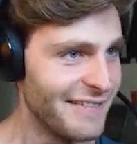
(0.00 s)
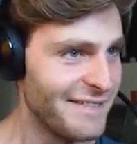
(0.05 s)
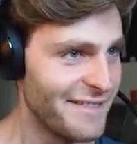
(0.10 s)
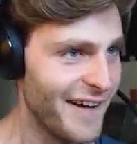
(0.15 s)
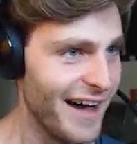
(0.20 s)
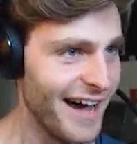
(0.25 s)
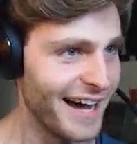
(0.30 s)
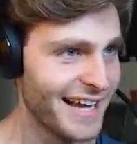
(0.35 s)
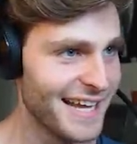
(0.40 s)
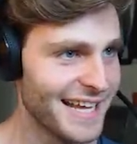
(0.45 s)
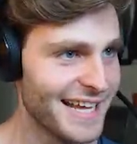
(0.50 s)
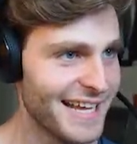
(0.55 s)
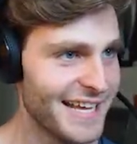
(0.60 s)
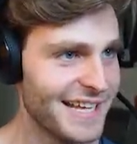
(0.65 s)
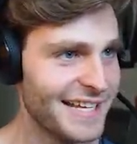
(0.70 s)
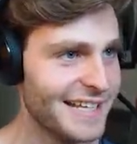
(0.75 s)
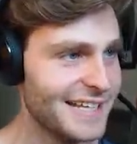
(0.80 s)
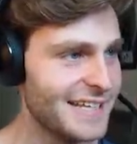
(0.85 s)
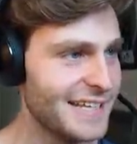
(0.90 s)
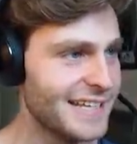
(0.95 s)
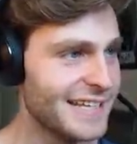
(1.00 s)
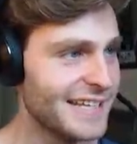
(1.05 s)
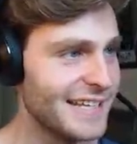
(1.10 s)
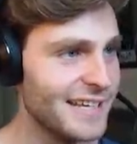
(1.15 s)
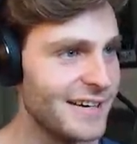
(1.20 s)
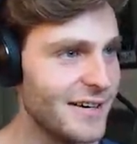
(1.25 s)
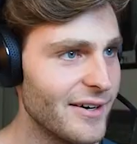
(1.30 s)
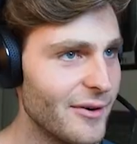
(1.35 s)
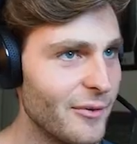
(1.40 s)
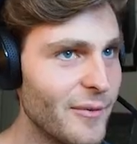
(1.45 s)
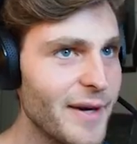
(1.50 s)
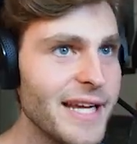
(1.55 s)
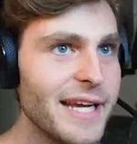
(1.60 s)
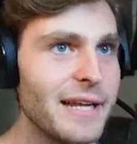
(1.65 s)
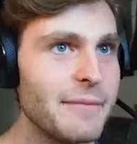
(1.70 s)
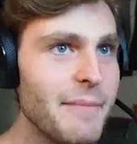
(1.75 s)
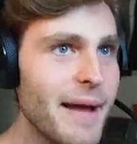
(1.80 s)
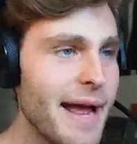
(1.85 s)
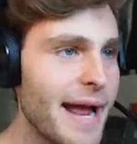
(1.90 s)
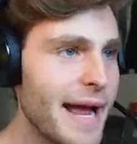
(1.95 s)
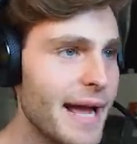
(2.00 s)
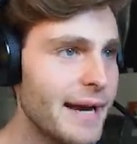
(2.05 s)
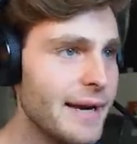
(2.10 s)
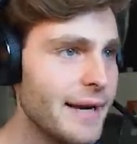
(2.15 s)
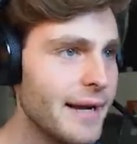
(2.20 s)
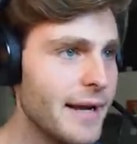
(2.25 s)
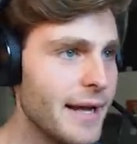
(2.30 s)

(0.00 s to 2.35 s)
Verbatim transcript: the fuck? You're a weird man.